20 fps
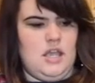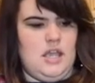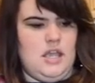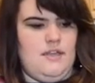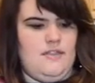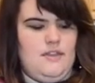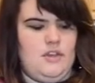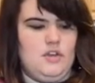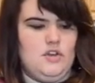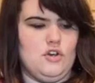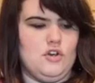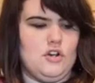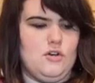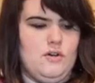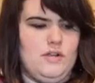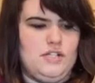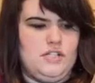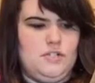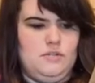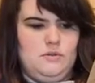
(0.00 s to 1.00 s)
and then you're
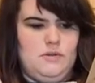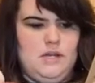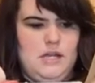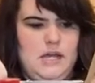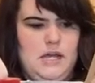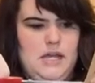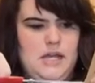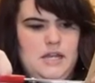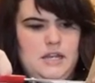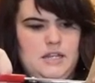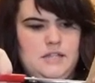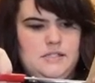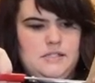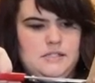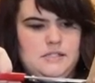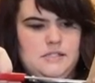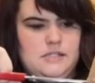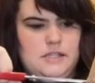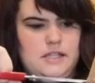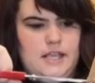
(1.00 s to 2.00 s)
going to cut a
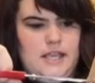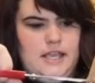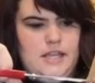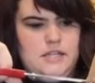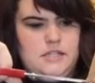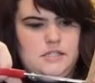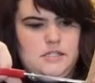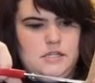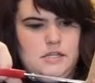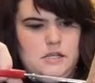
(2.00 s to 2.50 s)
slit